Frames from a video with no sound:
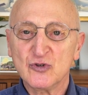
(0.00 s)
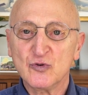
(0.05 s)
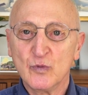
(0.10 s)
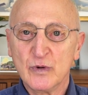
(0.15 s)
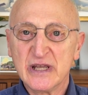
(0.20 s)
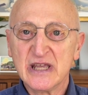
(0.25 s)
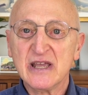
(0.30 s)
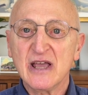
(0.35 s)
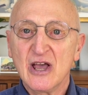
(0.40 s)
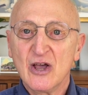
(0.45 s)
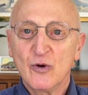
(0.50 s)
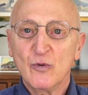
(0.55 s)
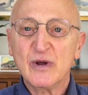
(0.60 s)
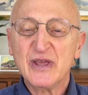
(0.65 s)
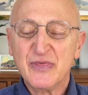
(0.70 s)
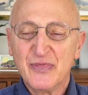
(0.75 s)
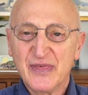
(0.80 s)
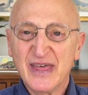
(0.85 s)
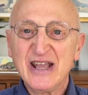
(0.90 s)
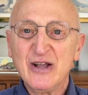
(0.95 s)
We
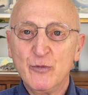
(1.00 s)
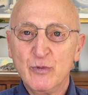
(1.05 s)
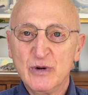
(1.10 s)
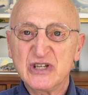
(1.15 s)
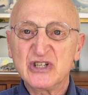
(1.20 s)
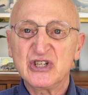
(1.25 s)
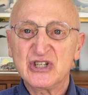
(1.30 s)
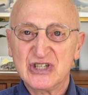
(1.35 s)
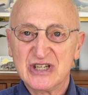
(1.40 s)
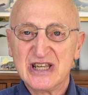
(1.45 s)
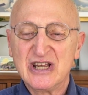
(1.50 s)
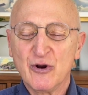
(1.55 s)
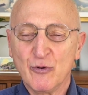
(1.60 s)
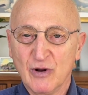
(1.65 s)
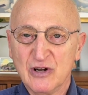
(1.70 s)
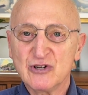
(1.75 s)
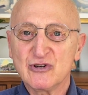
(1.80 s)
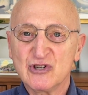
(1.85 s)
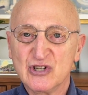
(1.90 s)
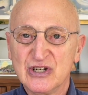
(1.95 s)
think we see or
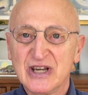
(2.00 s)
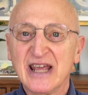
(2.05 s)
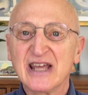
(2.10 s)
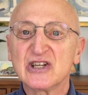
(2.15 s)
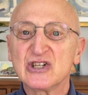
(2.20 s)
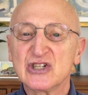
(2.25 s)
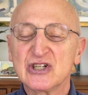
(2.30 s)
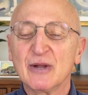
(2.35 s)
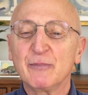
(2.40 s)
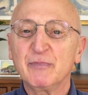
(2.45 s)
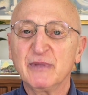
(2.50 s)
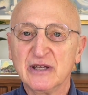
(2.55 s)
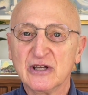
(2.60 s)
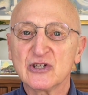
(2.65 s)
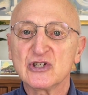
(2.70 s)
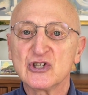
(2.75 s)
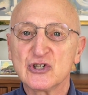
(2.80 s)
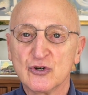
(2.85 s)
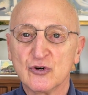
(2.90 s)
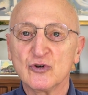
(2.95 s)
understand something a
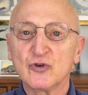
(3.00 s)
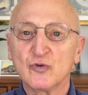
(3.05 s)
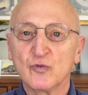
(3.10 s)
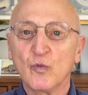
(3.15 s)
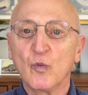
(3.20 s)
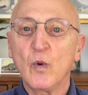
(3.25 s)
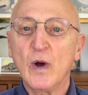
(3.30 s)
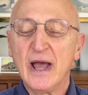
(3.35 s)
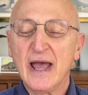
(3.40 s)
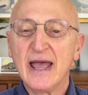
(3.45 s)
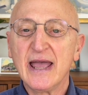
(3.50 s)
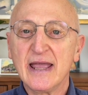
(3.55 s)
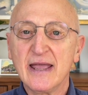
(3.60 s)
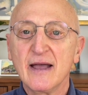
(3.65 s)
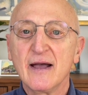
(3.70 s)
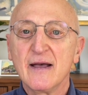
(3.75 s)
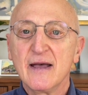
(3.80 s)
certain way.